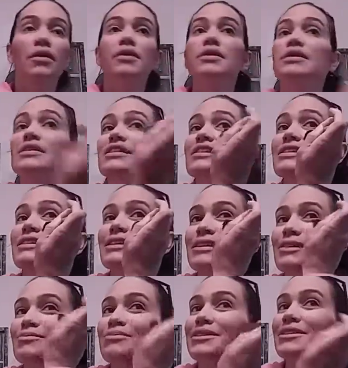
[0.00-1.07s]

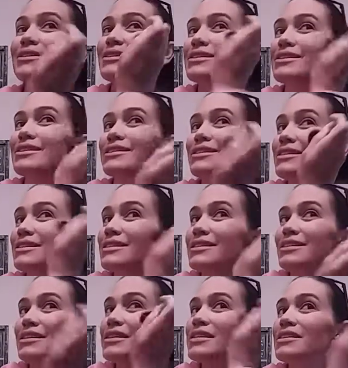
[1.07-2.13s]
stop.
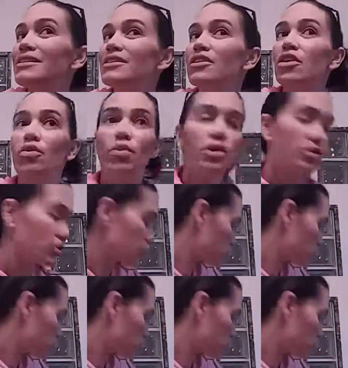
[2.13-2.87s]
Go watch your